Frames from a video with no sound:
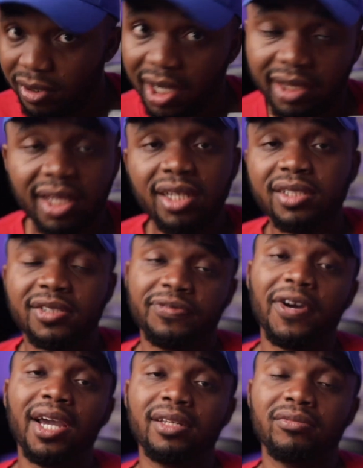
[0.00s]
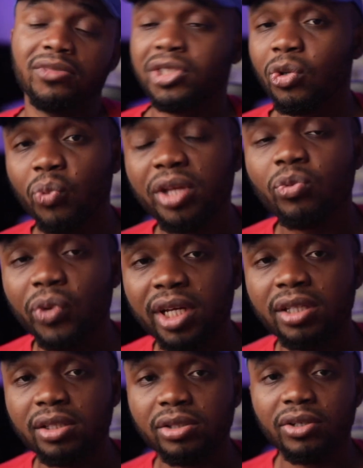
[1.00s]
I think it's fine. It's a
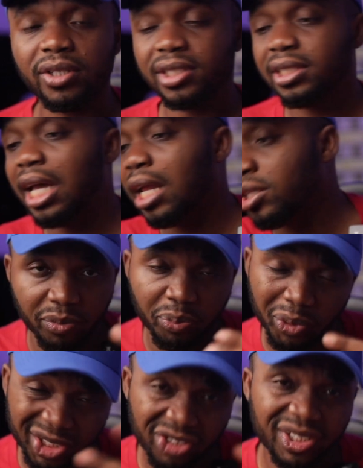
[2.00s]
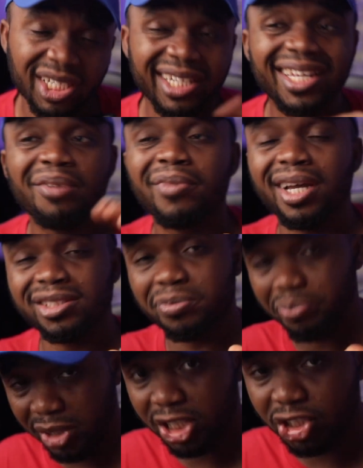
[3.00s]
win-win, you understand? But seriously, it came as a
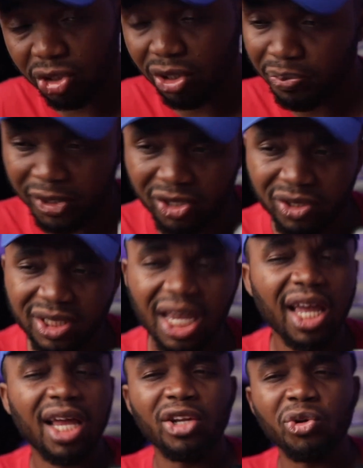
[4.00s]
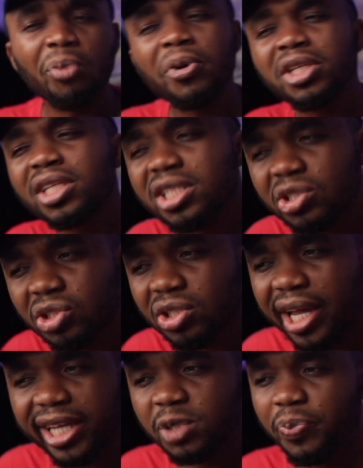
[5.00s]
big shock because nobody is
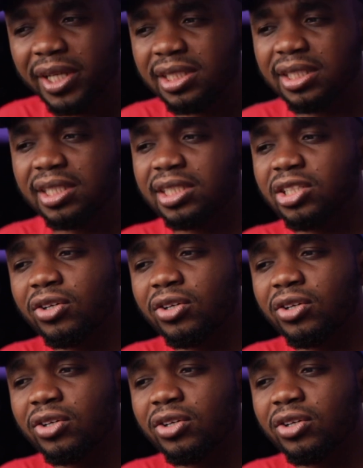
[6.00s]
expecting this.